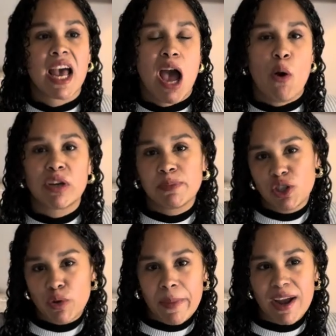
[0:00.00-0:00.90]
I wanted to be
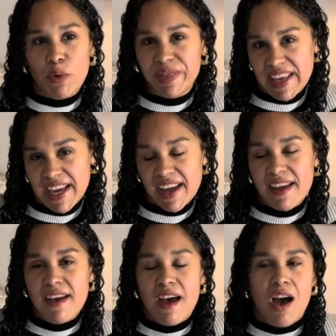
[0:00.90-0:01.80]
doing my own thing.
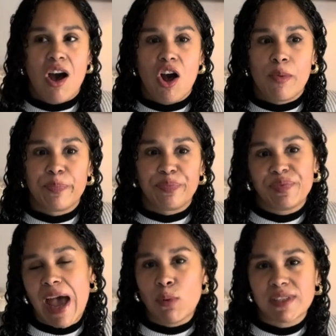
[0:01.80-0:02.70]

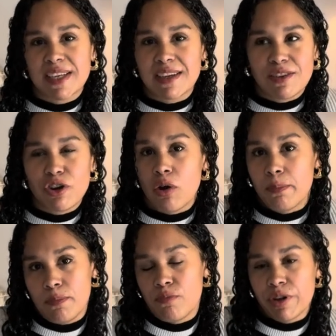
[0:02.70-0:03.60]
That was like, you know,
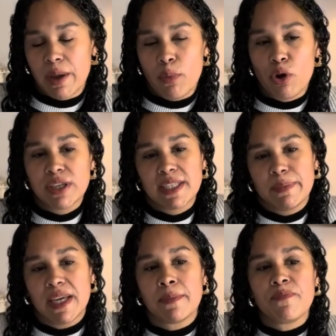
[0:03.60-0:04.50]
really important to
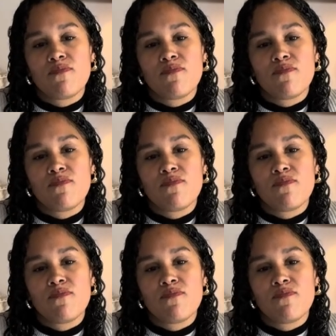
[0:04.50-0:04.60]
me